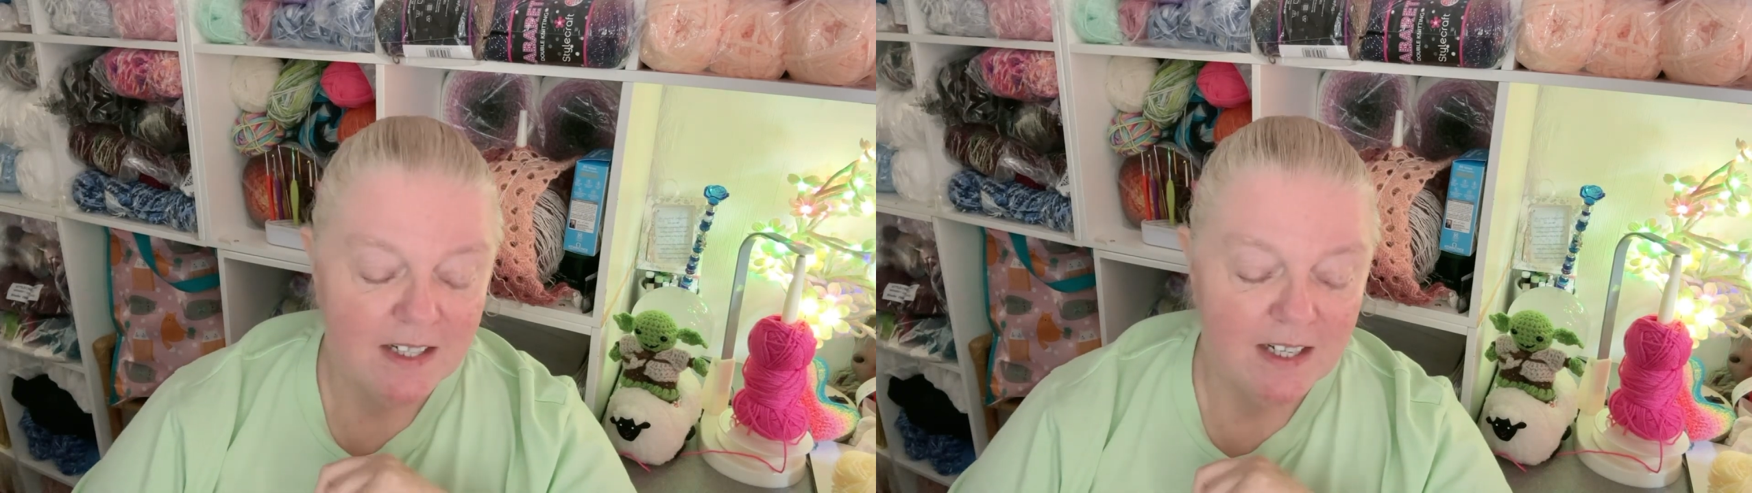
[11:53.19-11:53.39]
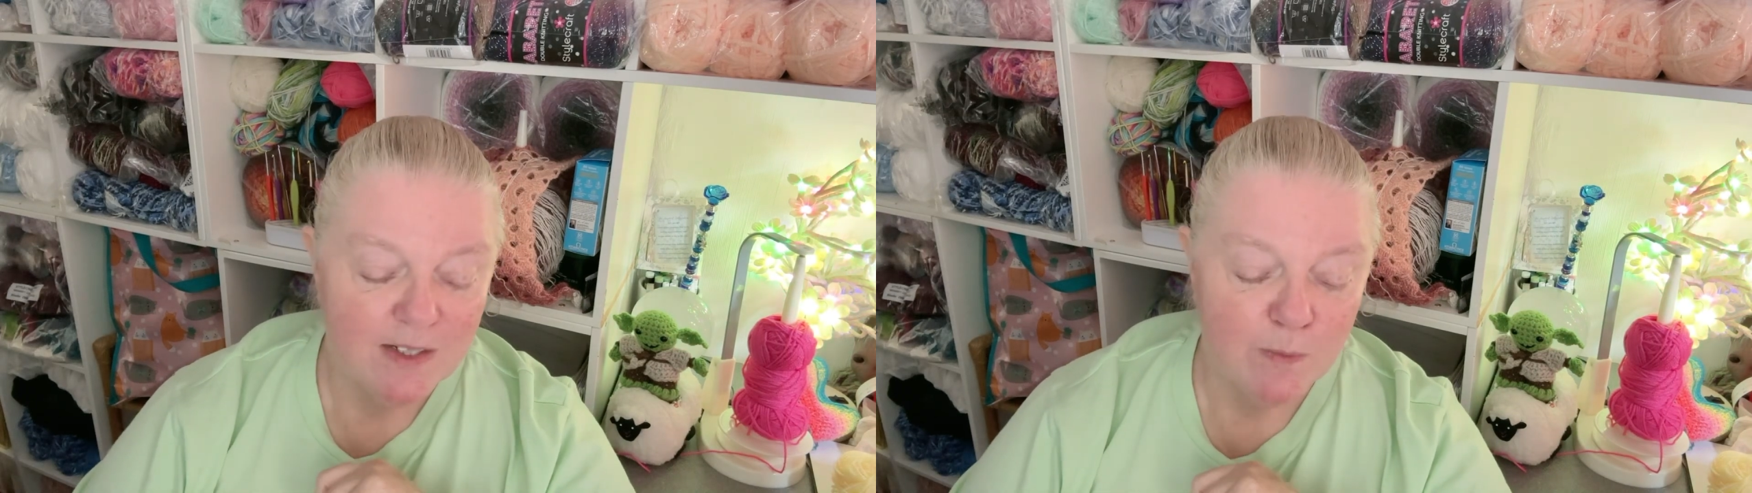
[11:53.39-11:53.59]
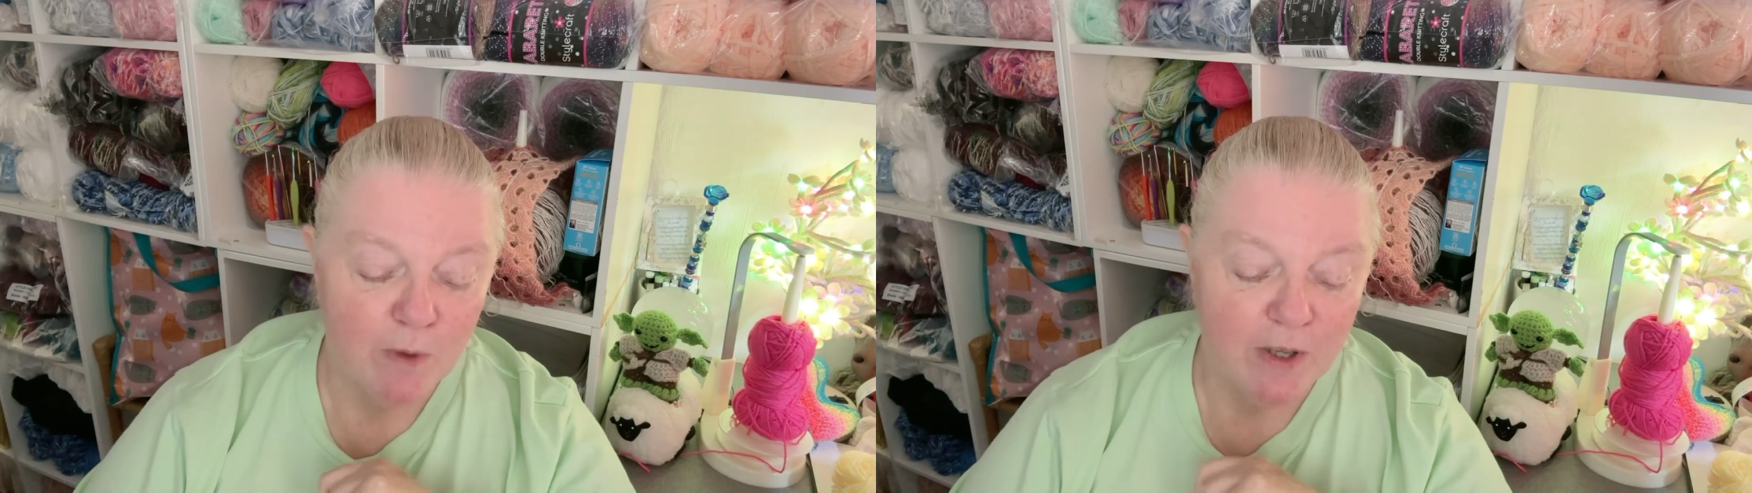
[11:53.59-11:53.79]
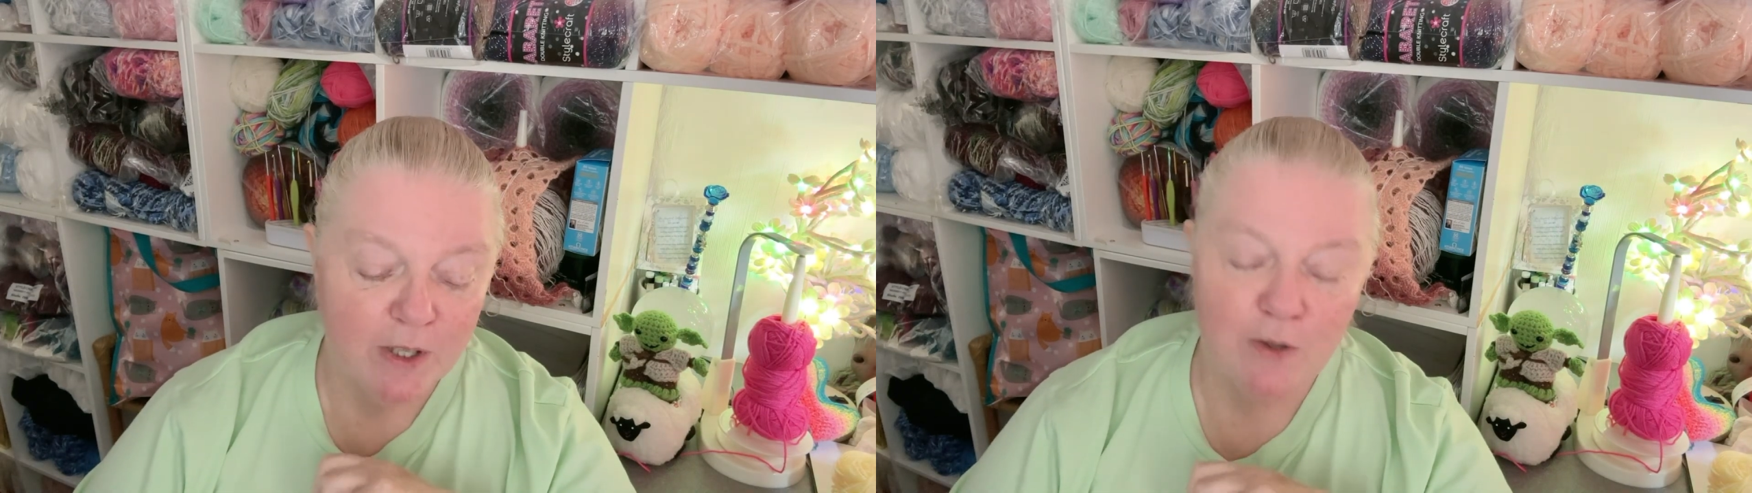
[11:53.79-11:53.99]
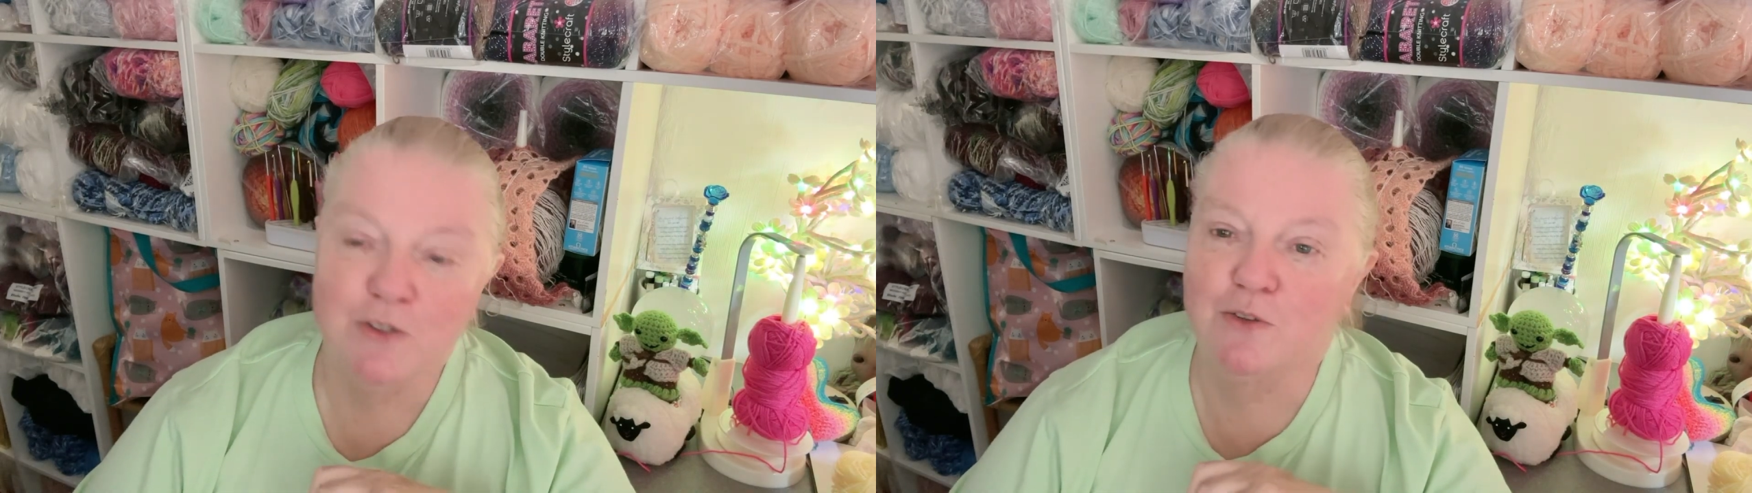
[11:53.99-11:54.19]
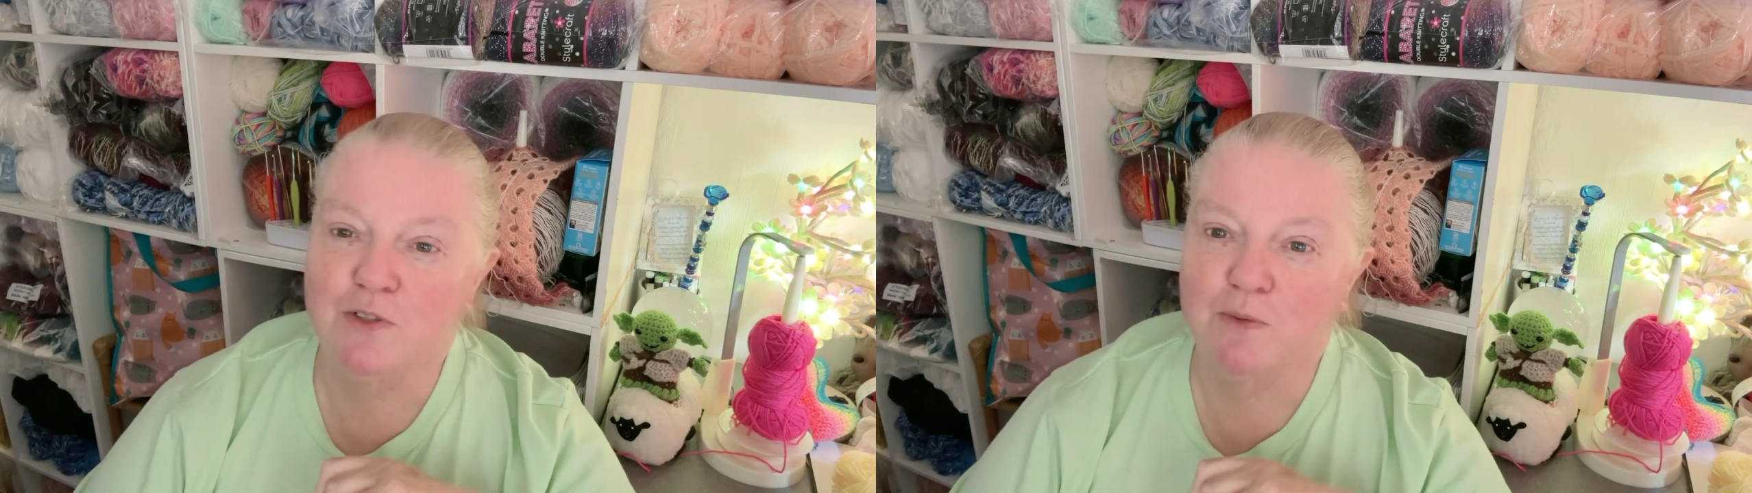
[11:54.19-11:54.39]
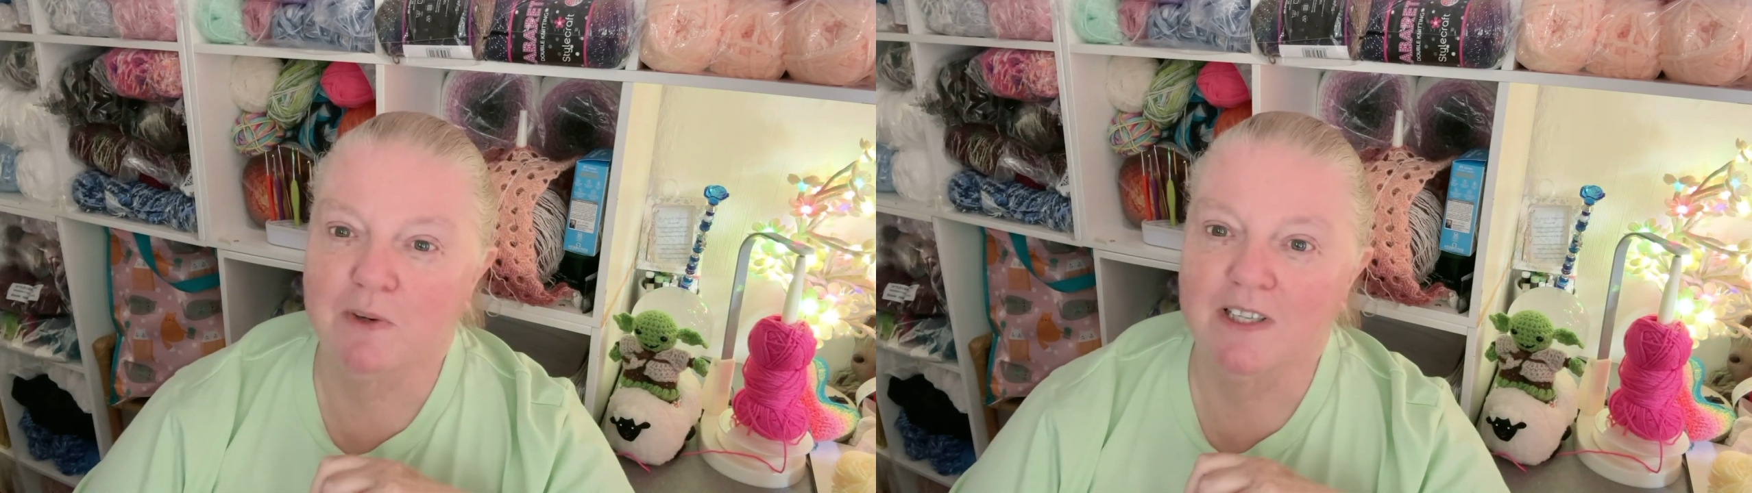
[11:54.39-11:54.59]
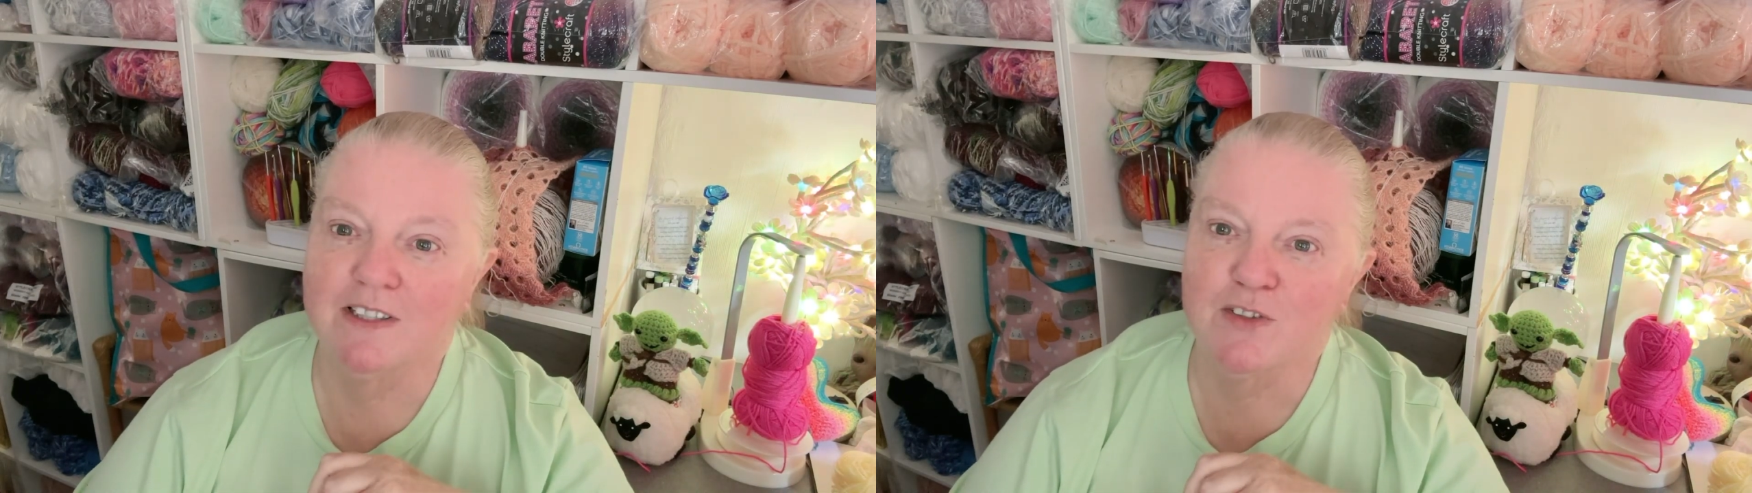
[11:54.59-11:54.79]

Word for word: is my go-to sweetener.